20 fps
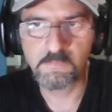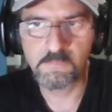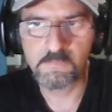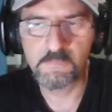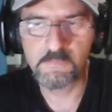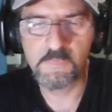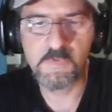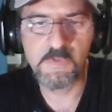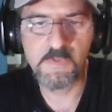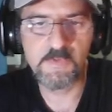
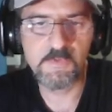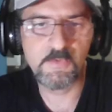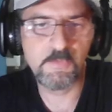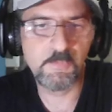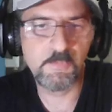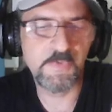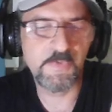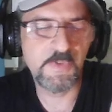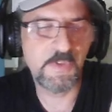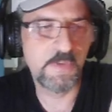Let's hope
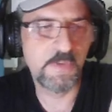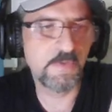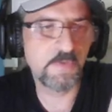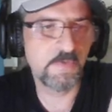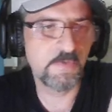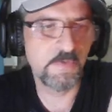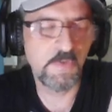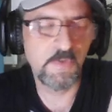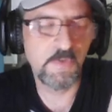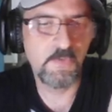we can
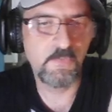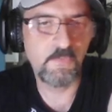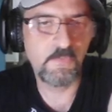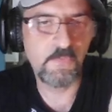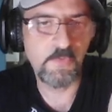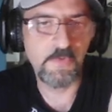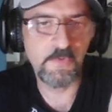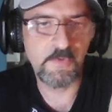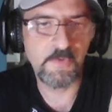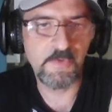
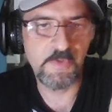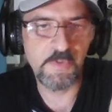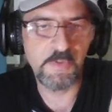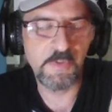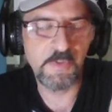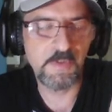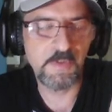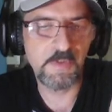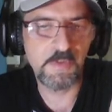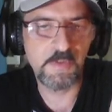foil
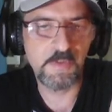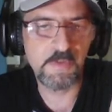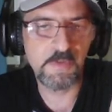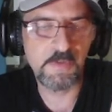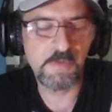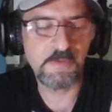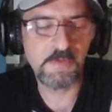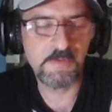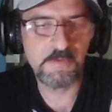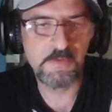
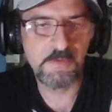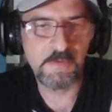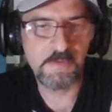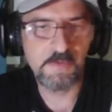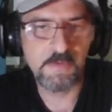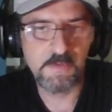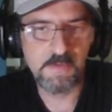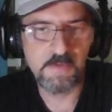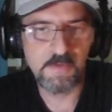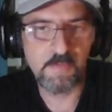the
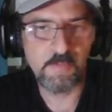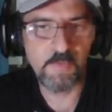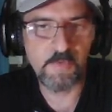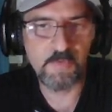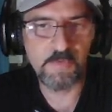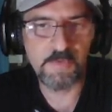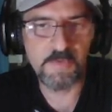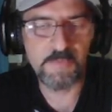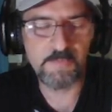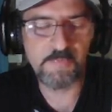
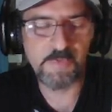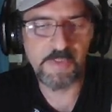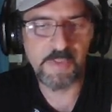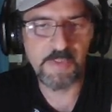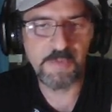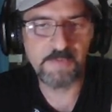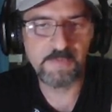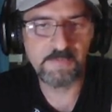opponent's plan.